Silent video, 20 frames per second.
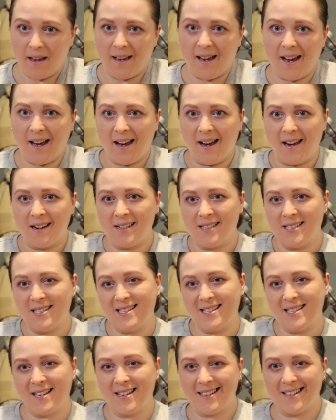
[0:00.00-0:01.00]

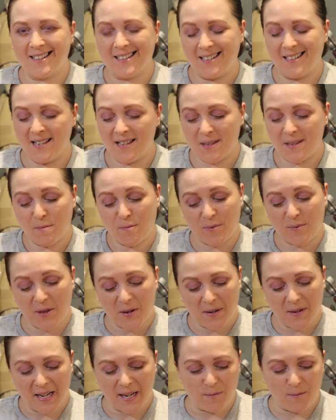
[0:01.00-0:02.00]
the
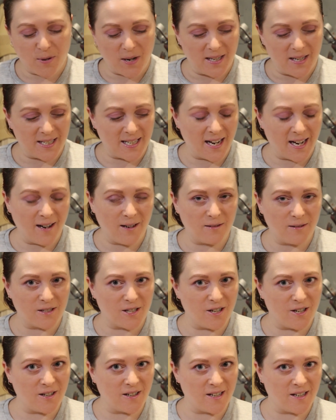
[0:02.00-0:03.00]
3D printout
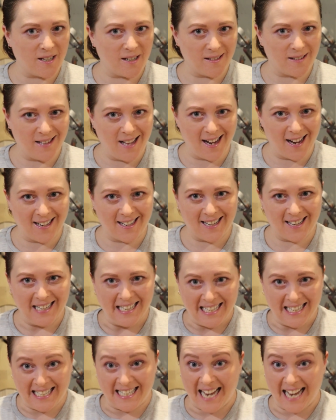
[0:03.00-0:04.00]
took like
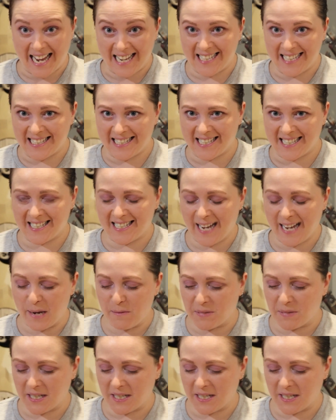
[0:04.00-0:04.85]
days to tape